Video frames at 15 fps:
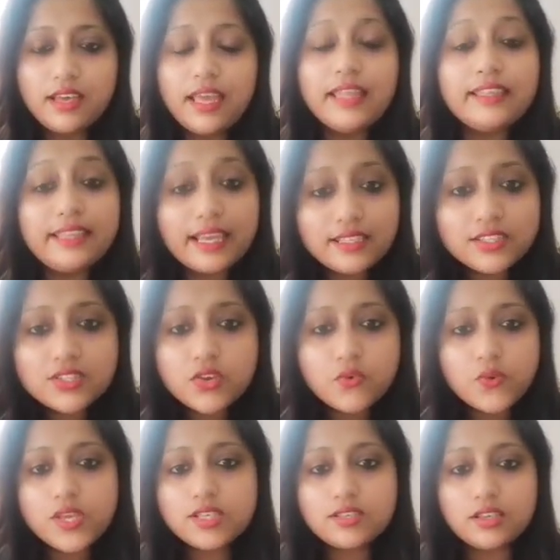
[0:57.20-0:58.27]
That's the
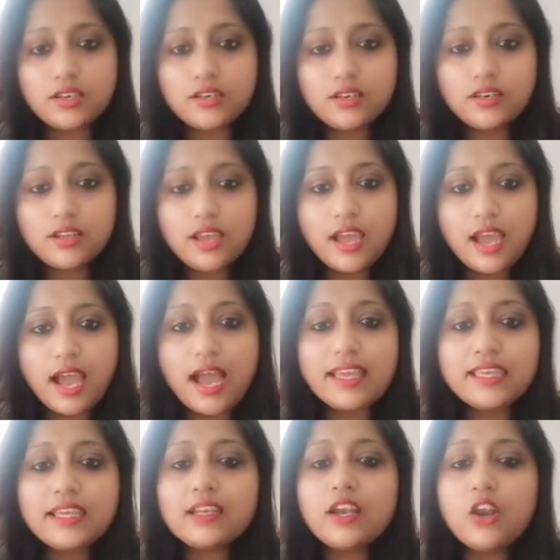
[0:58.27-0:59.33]
reason I
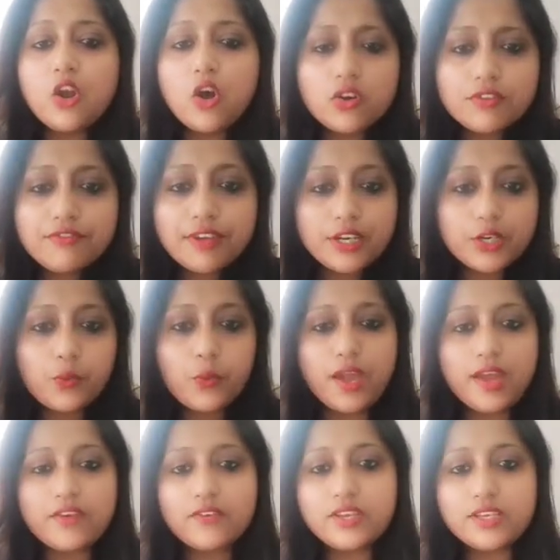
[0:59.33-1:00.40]
get a lot of
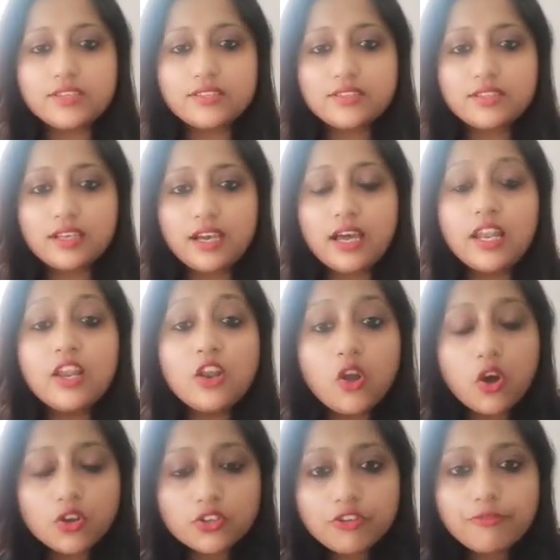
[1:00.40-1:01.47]
enquiries, a
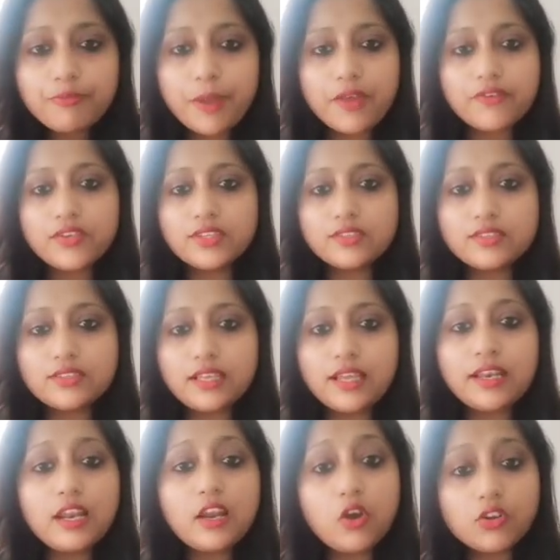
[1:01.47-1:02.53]
lot of parents
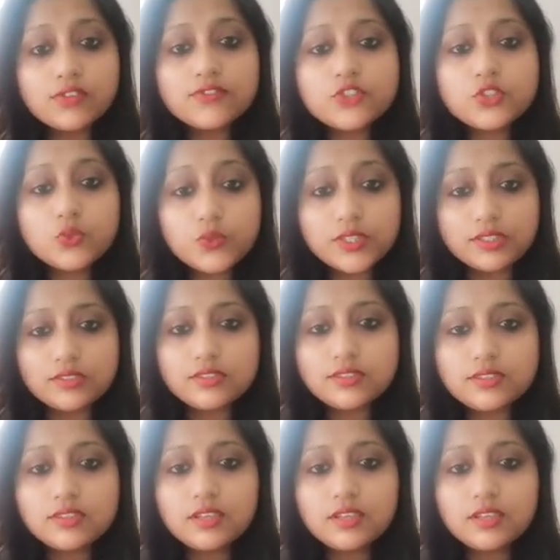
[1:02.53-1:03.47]
and a lot of students